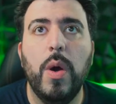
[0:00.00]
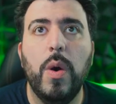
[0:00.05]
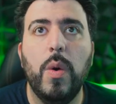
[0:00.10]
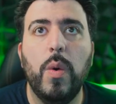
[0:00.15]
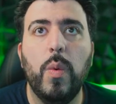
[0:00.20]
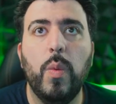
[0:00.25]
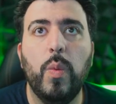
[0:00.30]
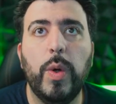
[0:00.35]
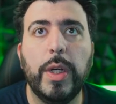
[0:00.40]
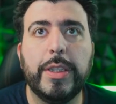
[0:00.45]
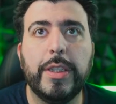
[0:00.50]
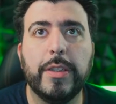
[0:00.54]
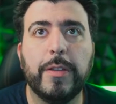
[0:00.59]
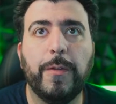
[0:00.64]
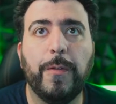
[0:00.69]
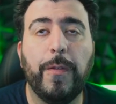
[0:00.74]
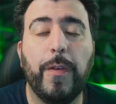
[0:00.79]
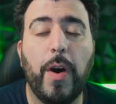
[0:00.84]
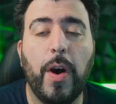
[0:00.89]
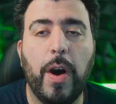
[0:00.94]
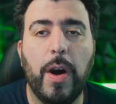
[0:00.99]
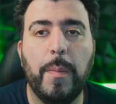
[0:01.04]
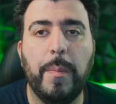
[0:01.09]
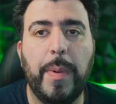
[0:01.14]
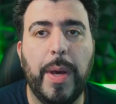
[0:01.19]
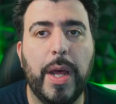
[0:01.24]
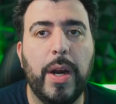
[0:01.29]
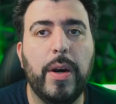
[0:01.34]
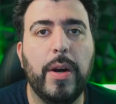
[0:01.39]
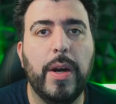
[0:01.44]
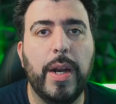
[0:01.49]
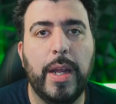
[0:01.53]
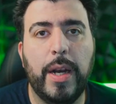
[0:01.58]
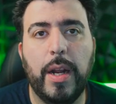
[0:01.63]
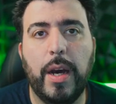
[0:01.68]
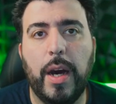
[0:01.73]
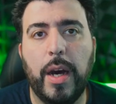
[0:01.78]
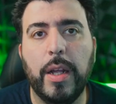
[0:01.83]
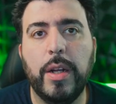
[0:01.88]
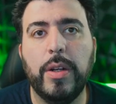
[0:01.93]
which is far better and
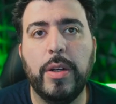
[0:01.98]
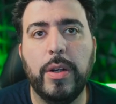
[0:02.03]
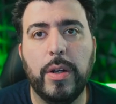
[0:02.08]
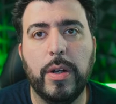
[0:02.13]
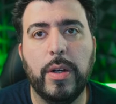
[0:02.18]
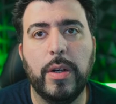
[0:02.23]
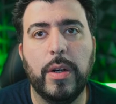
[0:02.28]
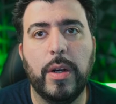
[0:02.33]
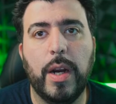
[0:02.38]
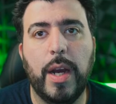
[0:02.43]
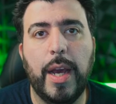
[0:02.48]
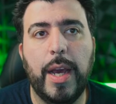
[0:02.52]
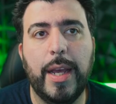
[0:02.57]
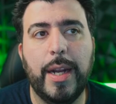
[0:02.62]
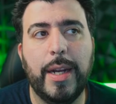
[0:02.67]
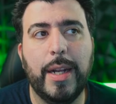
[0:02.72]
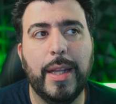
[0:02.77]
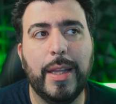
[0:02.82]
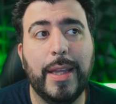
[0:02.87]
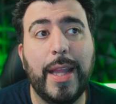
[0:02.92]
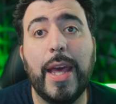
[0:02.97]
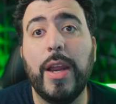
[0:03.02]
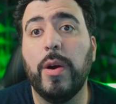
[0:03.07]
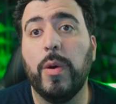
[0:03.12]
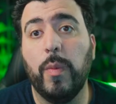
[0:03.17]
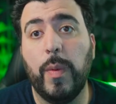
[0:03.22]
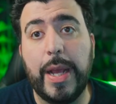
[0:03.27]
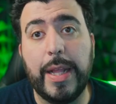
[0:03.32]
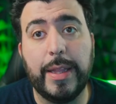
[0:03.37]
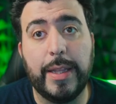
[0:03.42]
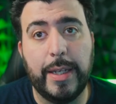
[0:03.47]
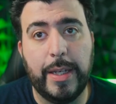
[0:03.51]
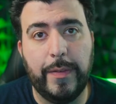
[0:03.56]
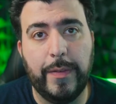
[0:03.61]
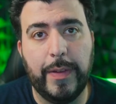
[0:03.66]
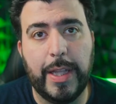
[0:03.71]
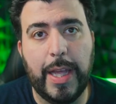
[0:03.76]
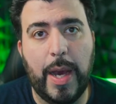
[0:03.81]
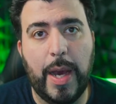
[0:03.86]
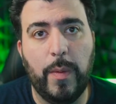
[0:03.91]
under and lighter weight than
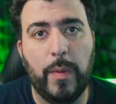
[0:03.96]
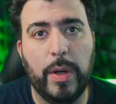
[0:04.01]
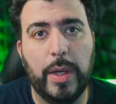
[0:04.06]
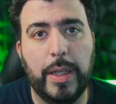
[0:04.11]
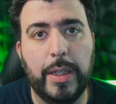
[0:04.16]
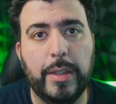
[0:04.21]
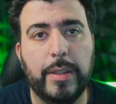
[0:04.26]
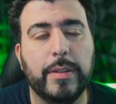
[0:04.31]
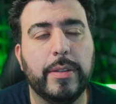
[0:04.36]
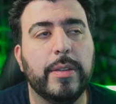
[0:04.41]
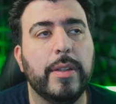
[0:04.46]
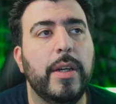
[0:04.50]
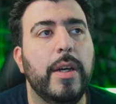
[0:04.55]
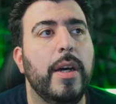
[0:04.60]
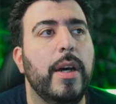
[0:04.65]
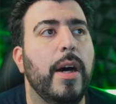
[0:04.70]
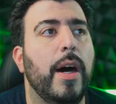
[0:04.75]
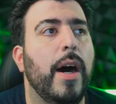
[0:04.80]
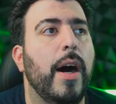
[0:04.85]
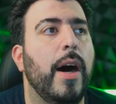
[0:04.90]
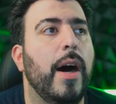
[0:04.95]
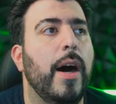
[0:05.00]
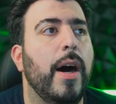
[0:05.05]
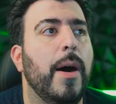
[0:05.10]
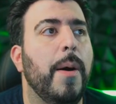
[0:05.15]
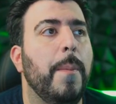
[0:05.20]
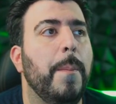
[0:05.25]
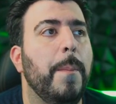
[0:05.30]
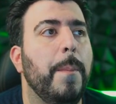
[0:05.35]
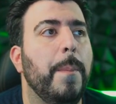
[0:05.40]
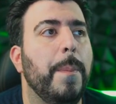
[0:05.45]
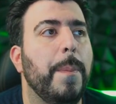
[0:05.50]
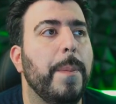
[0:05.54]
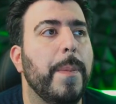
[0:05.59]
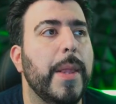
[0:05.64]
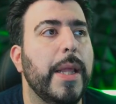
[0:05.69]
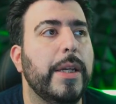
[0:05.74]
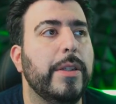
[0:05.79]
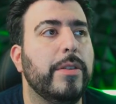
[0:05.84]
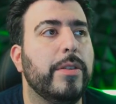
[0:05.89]
even that one is. Um,
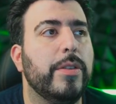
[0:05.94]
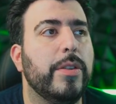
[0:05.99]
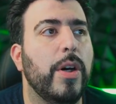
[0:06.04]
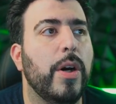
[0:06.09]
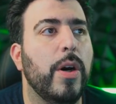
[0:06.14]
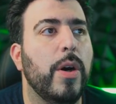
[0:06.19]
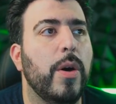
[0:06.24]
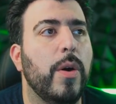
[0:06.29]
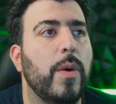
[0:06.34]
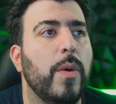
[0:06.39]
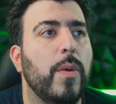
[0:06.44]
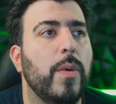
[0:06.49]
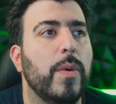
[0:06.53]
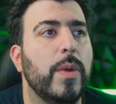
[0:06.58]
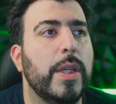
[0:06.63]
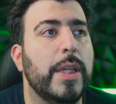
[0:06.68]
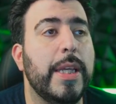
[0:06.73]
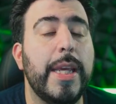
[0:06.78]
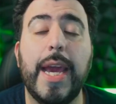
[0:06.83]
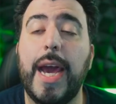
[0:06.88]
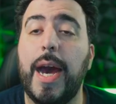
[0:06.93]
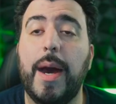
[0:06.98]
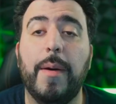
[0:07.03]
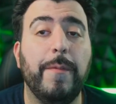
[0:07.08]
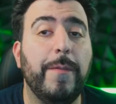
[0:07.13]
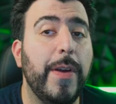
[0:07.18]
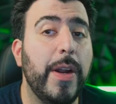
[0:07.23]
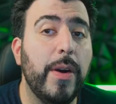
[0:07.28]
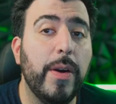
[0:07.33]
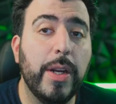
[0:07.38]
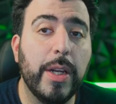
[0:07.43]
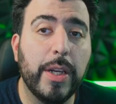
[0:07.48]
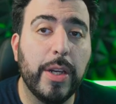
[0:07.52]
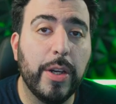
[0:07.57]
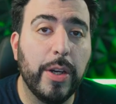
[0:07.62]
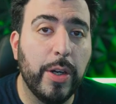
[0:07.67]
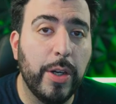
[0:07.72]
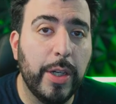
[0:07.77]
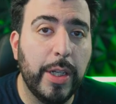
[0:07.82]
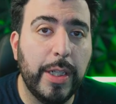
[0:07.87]
so, yeah, I'm very
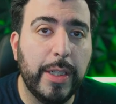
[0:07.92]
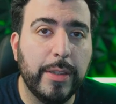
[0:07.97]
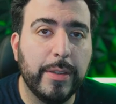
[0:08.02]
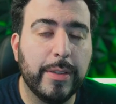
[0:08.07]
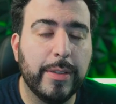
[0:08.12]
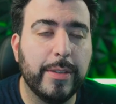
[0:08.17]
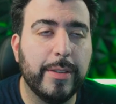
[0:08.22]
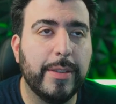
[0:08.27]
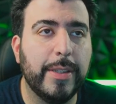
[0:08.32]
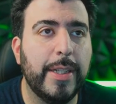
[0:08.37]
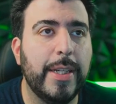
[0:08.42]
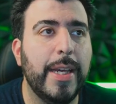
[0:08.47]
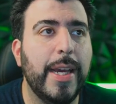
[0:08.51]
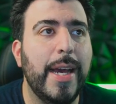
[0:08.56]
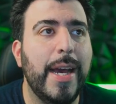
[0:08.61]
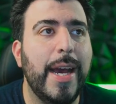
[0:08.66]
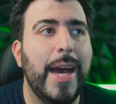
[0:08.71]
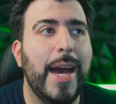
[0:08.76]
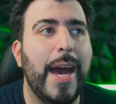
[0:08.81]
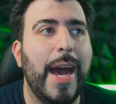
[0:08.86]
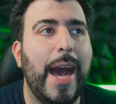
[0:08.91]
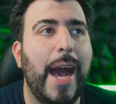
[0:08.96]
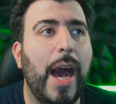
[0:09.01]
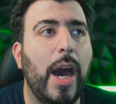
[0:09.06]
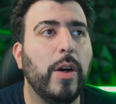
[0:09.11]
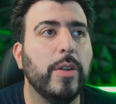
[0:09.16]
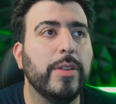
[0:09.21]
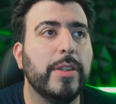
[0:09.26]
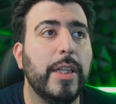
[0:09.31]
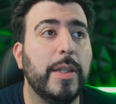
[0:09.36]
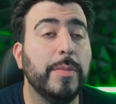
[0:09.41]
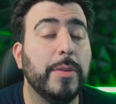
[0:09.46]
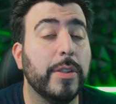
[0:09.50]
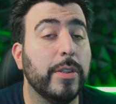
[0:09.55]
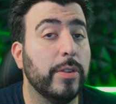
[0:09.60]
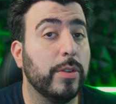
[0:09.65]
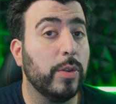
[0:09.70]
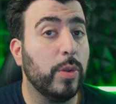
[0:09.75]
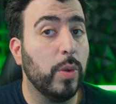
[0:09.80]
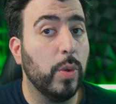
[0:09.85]
curious to see how
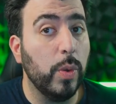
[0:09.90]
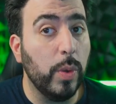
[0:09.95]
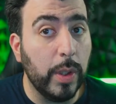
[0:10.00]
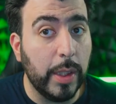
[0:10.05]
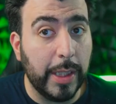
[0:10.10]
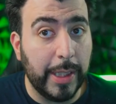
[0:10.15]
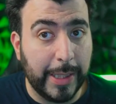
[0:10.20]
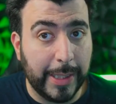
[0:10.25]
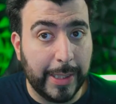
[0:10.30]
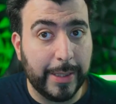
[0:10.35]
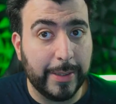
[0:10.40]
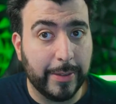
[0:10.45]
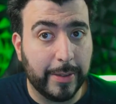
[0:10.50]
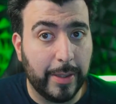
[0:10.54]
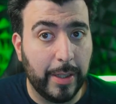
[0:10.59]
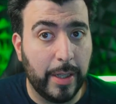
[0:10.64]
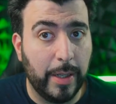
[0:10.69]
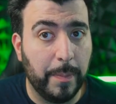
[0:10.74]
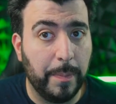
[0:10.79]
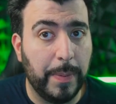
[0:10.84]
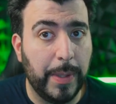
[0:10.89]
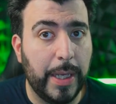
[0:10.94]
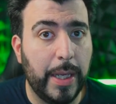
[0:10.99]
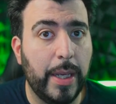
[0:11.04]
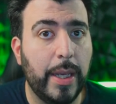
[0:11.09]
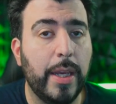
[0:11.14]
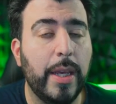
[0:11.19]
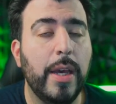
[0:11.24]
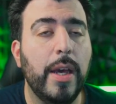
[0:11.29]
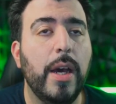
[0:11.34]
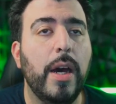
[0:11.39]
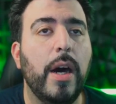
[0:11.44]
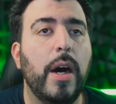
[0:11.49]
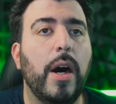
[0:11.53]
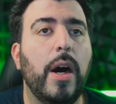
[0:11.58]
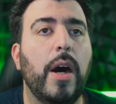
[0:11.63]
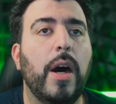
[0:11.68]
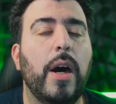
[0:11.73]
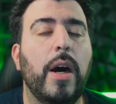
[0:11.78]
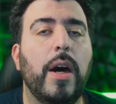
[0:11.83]
Samsung's cooling is going to be
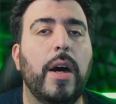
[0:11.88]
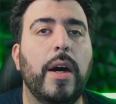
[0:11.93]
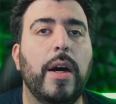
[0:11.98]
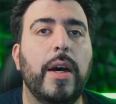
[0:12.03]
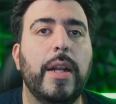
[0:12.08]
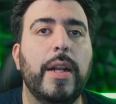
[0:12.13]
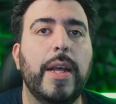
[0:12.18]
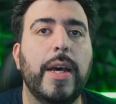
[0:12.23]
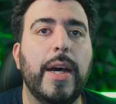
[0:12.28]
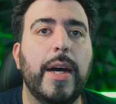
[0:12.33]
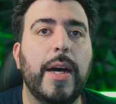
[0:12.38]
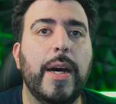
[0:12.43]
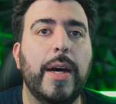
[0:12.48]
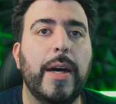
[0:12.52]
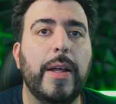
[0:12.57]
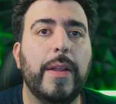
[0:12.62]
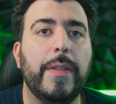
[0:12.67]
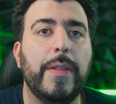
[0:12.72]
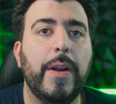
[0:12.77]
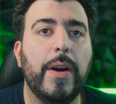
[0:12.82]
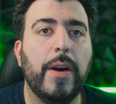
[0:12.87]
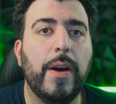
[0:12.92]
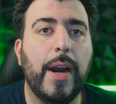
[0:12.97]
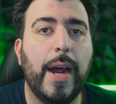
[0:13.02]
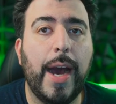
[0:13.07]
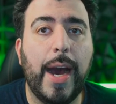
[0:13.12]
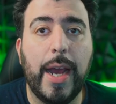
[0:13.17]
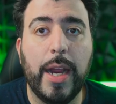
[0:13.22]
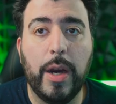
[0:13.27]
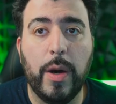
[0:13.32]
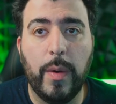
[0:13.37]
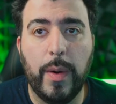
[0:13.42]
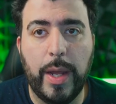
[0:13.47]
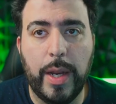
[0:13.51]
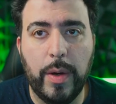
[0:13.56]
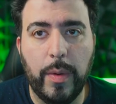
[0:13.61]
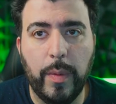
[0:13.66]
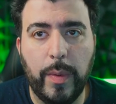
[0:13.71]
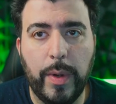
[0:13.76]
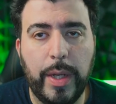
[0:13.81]
on uh, their higher
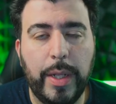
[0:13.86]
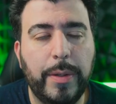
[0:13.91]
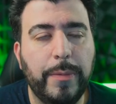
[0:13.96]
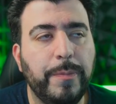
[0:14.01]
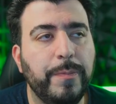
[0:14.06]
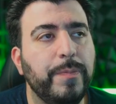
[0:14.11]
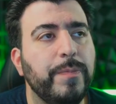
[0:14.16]
end one.